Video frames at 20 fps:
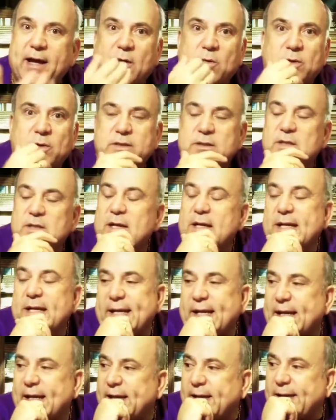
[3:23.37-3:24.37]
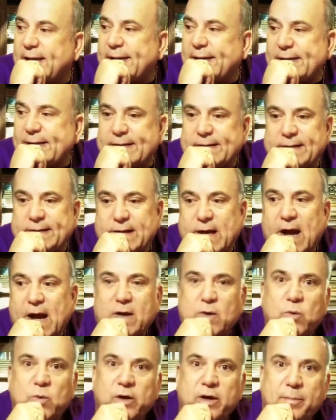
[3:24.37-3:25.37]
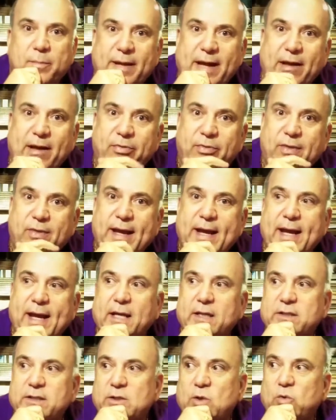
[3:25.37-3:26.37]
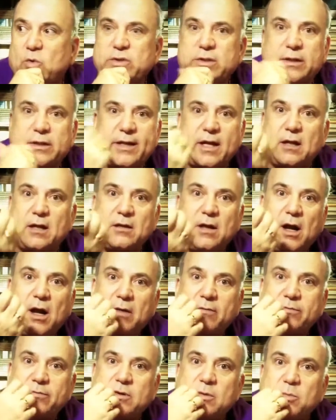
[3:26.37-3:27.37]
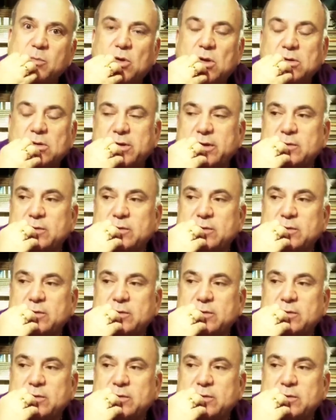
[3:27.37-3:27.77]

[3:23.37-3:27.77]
I was awkward about that, socially uncomfortable.